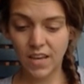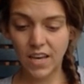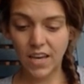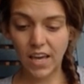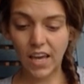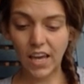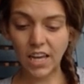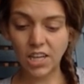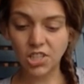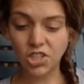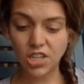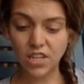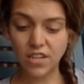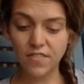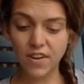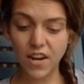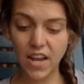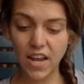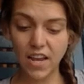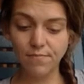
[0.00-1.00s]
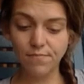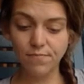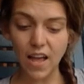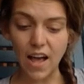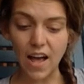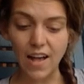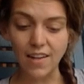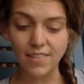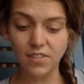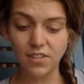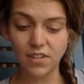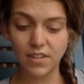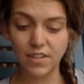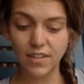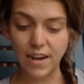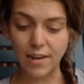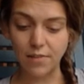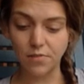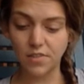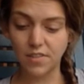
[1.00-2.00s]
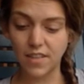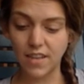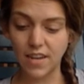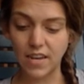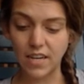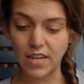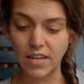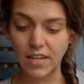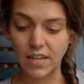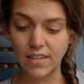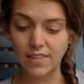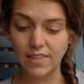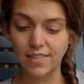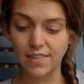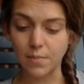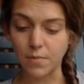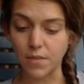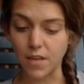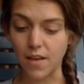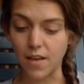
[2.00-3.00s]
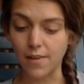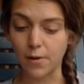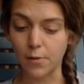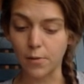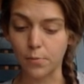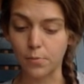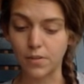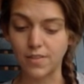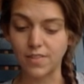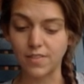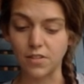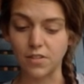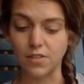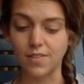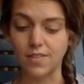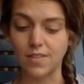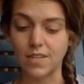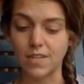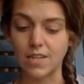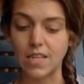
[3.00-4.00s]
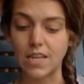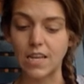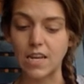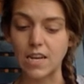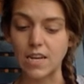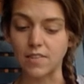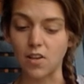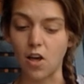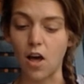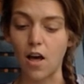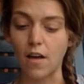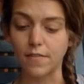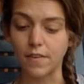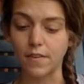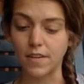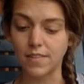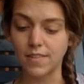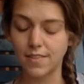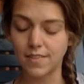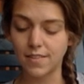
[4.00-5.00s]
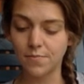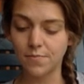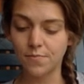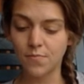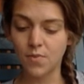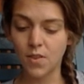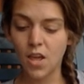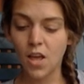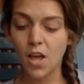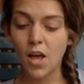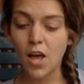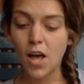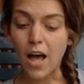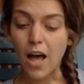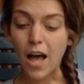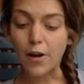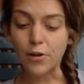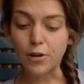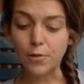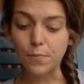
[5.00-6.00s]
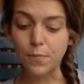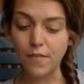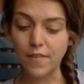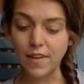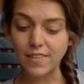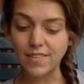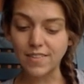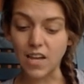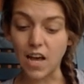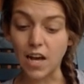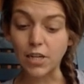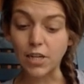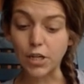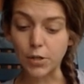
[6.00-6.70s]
Each evening, Oskar announced that he needed some younger prisoners to clean his office. A group of us younger